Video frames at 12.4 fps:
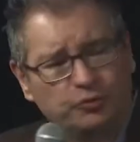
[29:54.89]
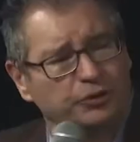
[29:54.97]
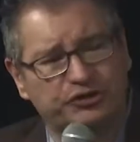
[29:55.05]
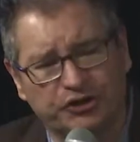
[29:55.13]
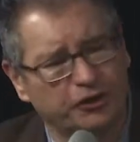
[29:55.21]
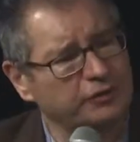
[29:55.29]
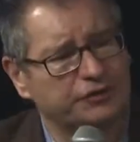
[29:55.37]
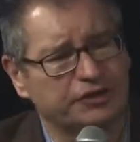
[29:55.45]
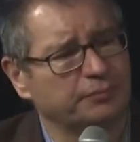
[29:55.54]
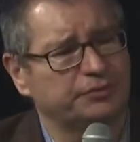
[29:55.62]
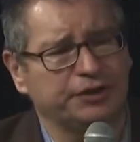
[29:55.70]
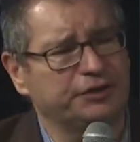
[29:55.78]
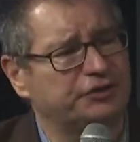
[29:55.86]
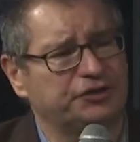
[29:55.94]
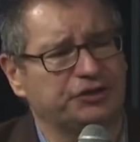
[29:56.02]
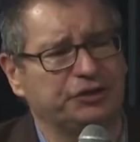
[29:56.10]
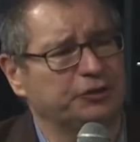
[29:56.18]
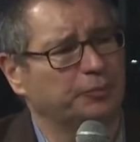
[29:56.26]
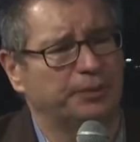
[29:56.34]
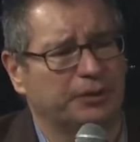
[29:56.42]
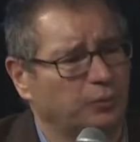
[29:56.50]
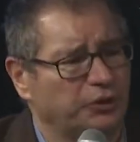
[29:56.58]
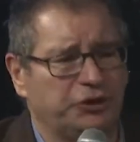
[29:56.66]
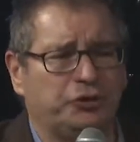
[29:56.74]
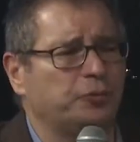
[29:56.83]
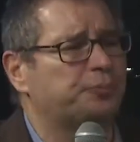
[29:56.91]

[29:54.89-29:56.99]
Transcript: return some things to you, but will you